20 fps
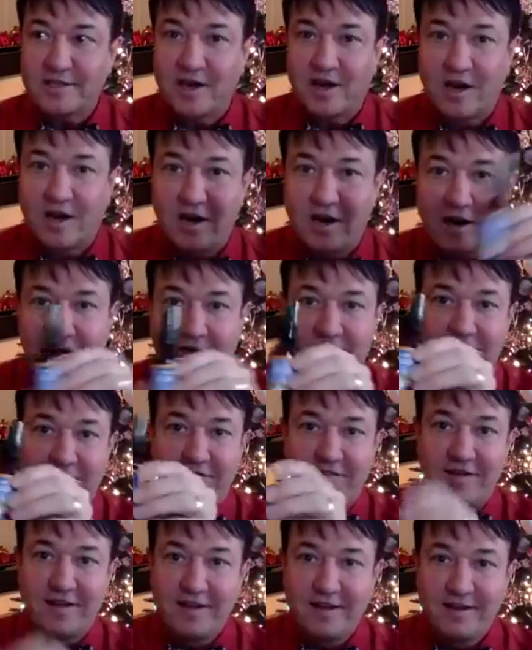
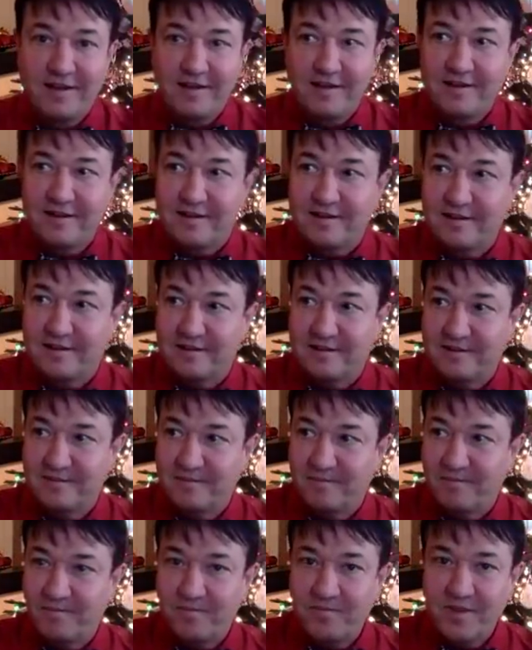Cough.
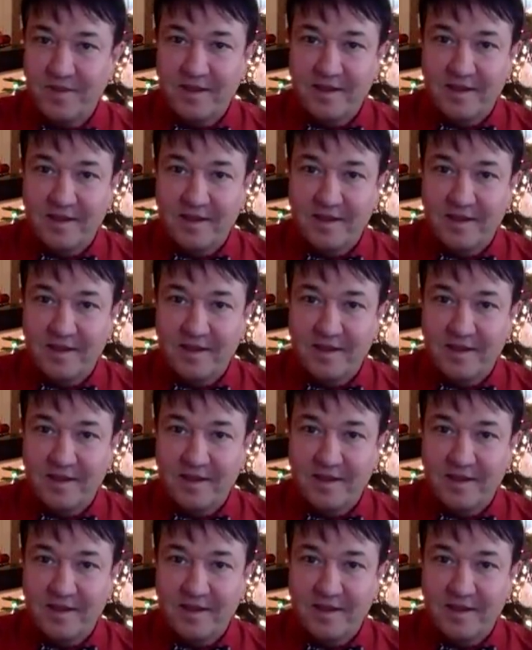Um,